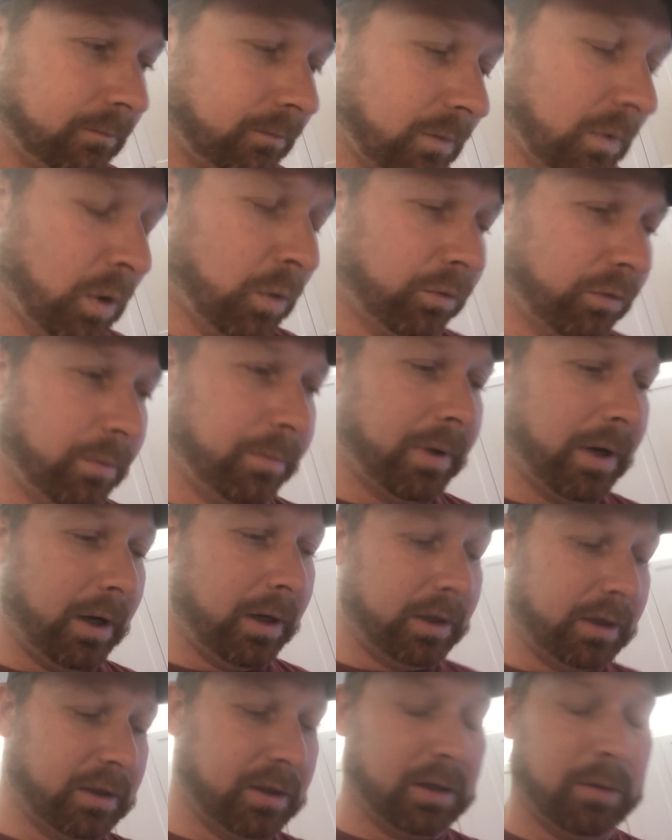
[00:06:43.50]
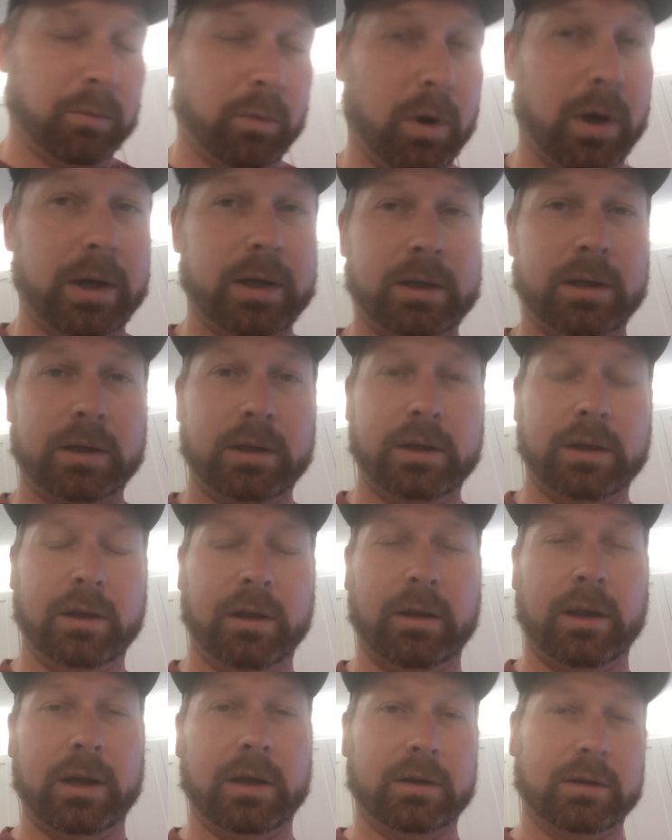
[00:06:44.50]
or repaired in some way,
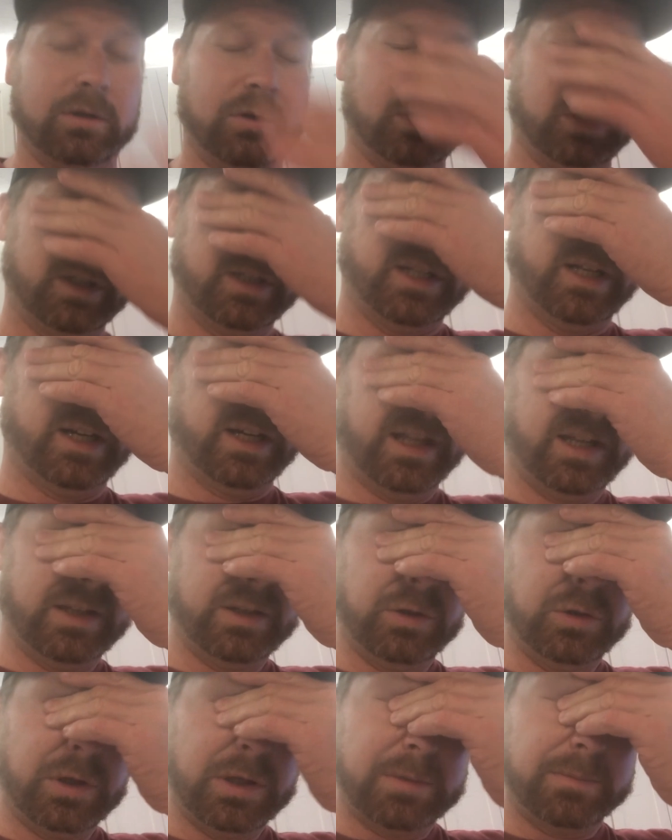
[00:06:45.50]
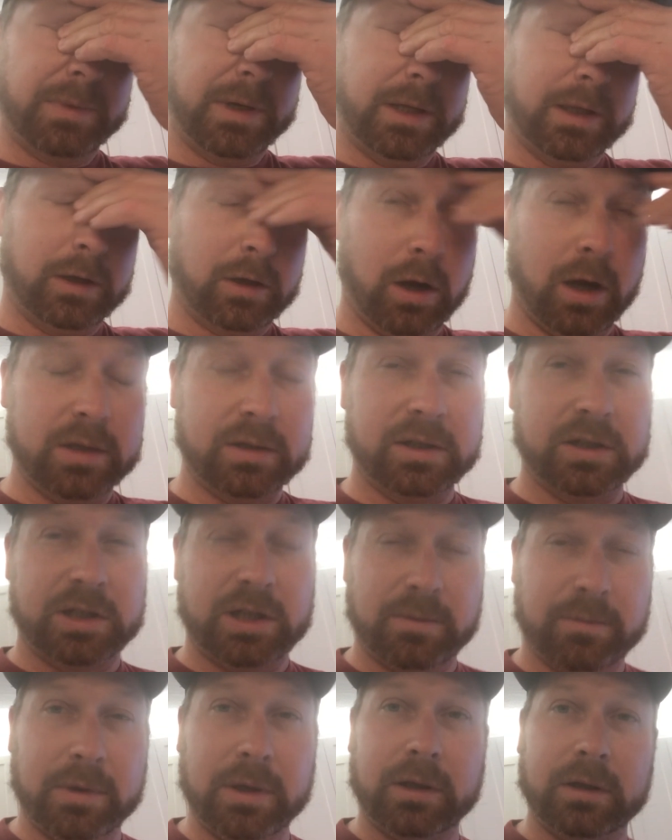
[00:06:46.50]
you could send it in. You just pay the cost of
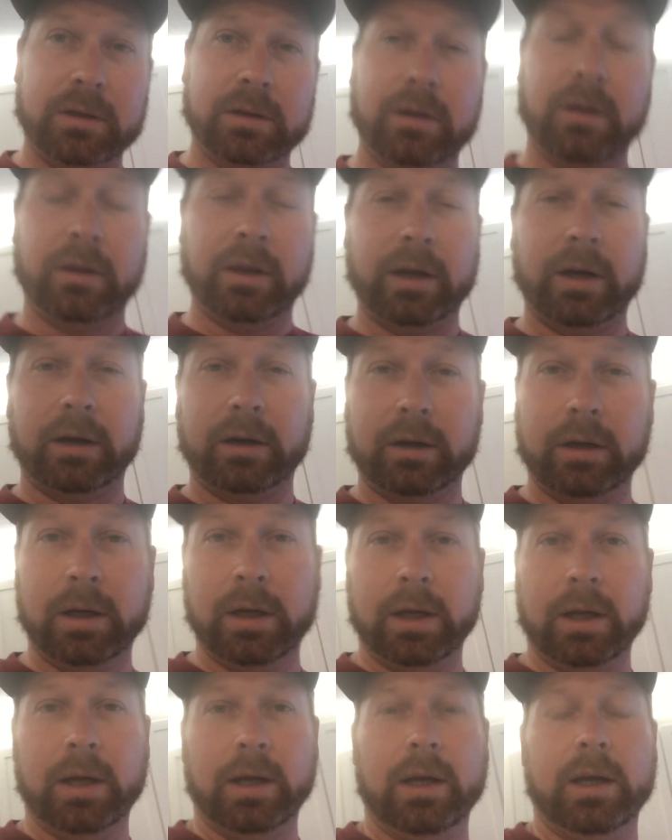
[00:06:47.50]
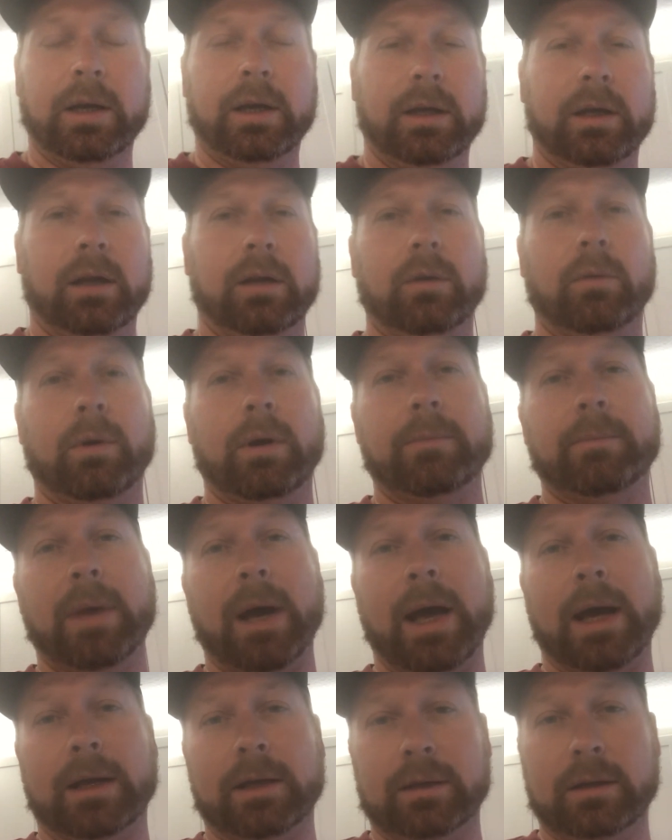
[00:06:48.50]
shipping there, and on the way
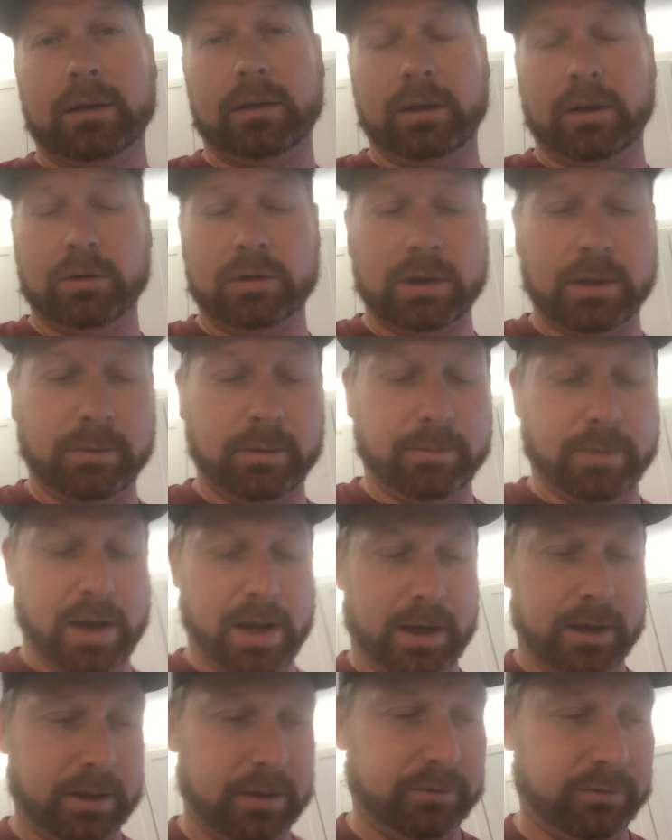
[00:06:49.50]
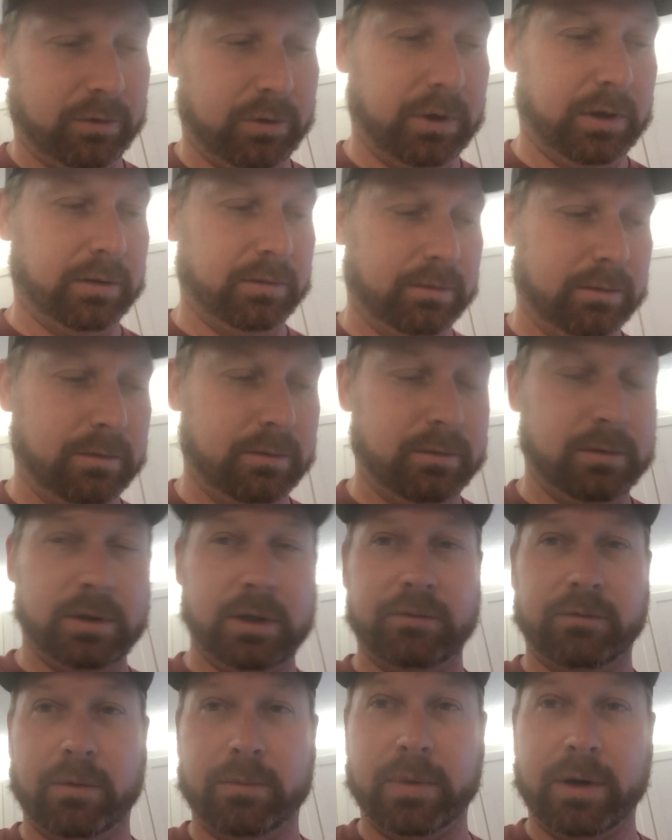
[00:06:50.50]
back, they'll ship it back for you and
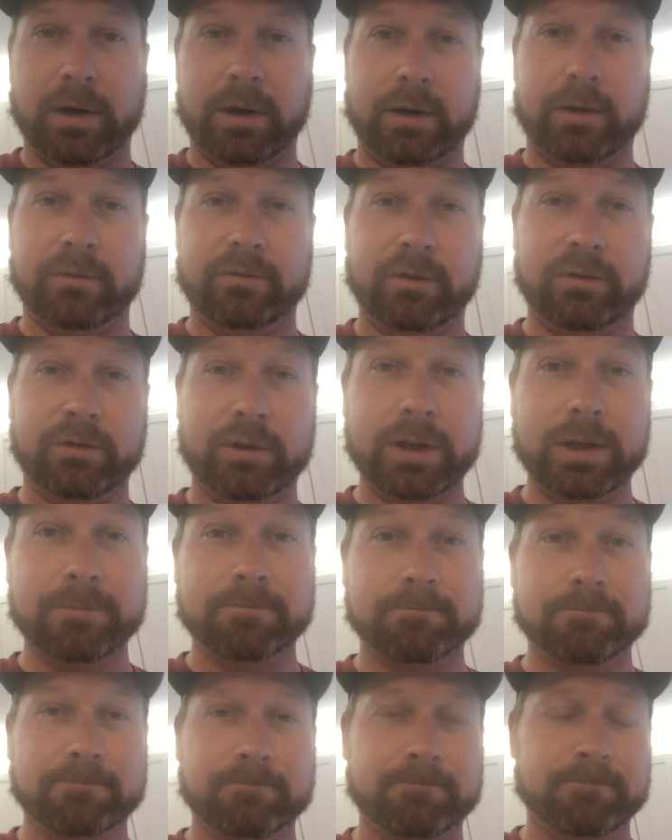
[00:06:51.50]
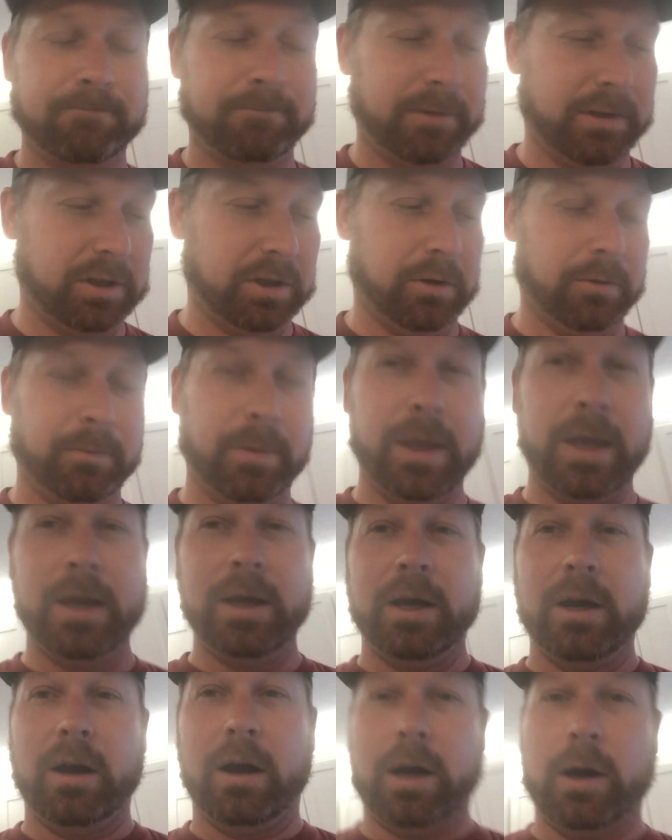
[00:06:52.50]
repair it for free. So,
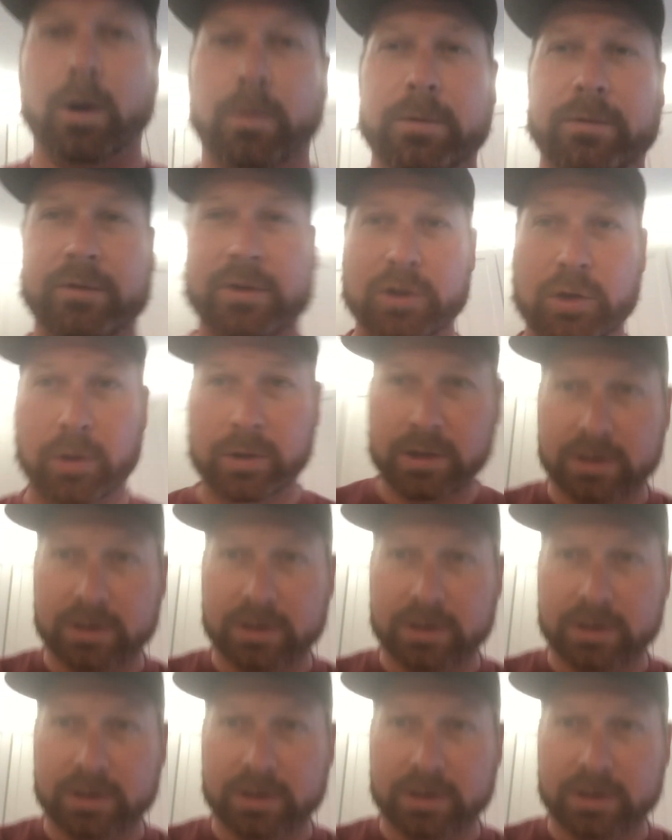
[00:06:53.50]
I hope you've enjoyed this